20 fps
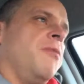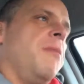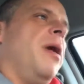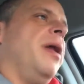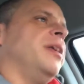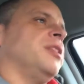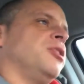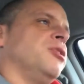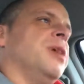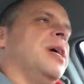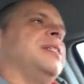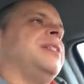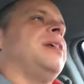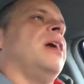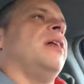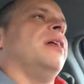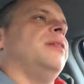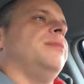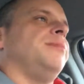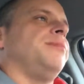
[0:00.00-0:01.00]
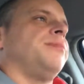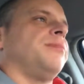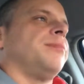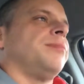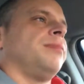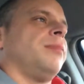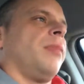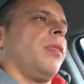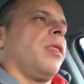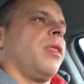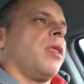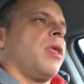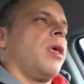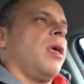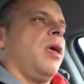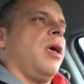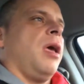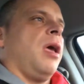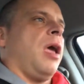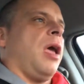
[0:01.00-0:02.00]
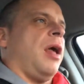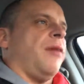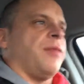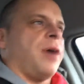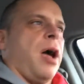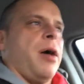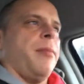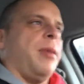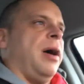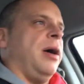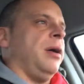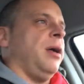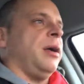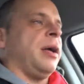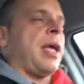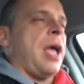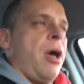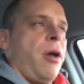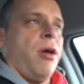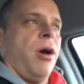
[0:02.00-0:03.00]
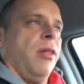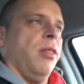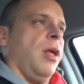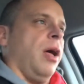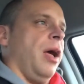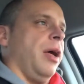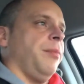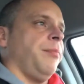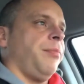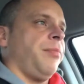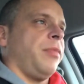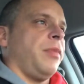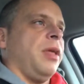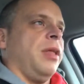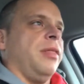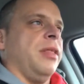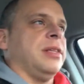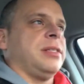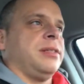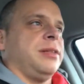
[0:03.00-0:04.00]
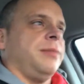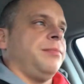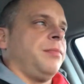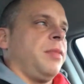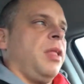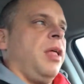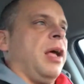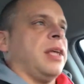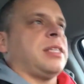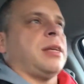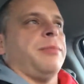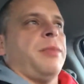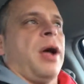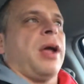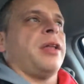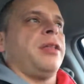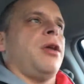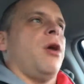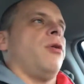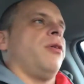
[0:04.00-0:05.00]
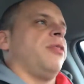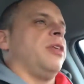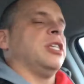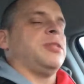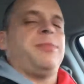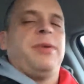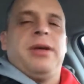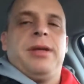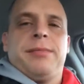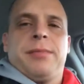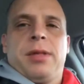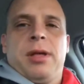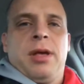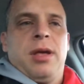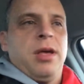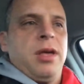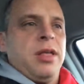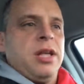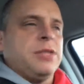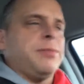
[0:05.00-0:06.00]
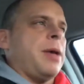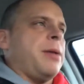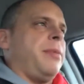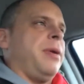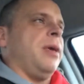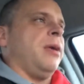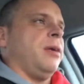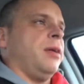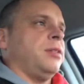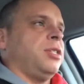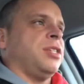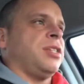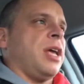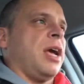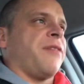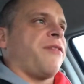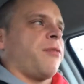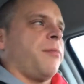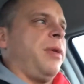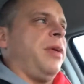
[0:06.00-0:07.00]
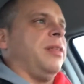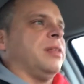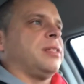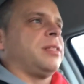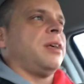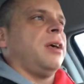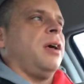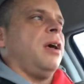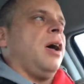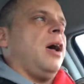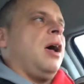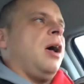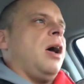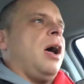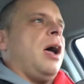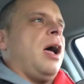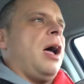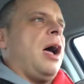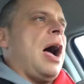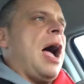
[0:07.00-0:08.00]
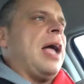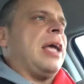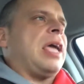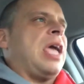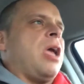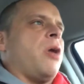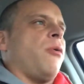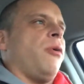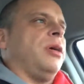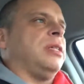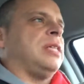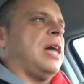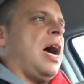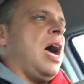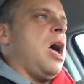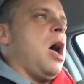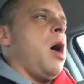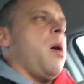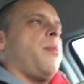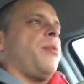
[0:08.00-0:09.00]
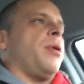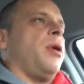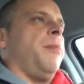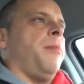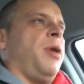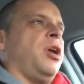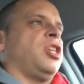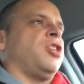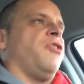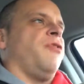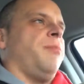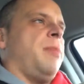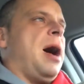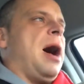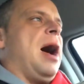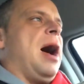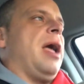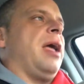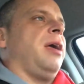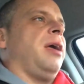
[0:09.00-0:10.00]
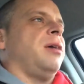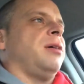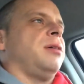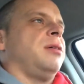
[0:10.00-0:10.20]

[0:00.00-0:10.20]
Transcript: money, so I sell it. Yeah, I've got my account online, and this, like I said, I'm not condoning this, but this may be just like for me. This, I can't really tie up a bunch of my